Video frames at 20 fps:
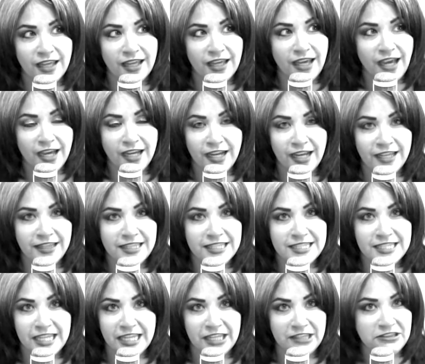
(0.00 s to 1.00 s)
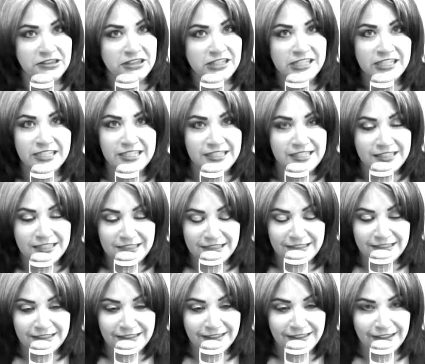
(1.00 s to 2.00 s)
kind of had this like list
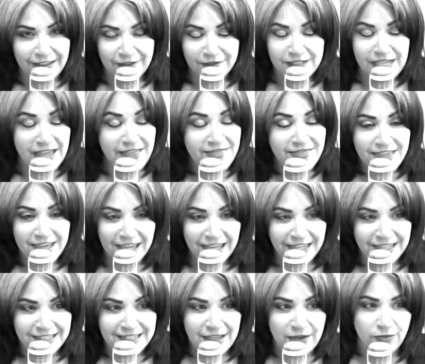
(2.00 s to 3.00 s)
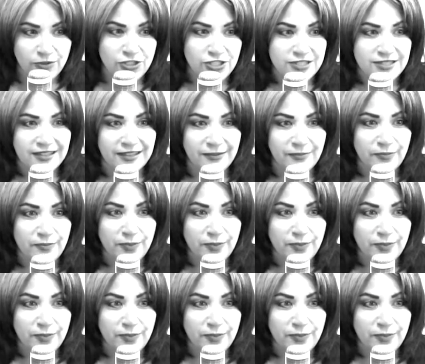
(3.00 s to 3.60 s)
of 10 things that were just like